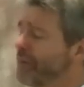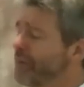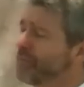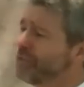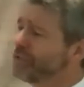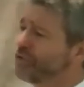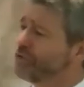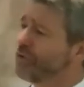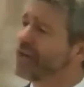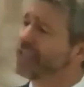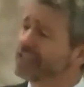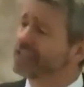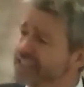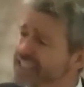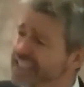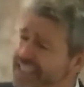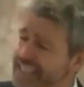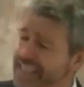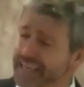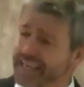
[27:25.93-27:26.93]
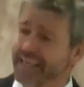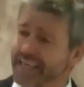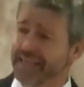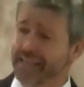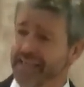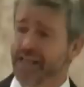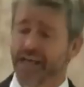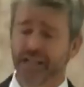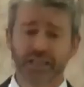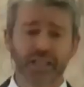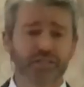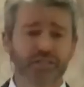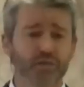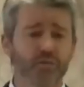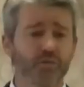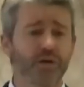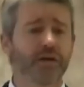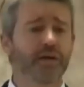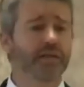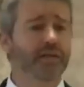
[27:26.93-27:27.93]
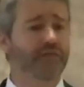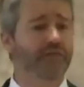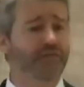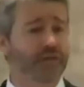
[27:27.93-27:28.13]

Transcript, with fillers: but we're trusting in this work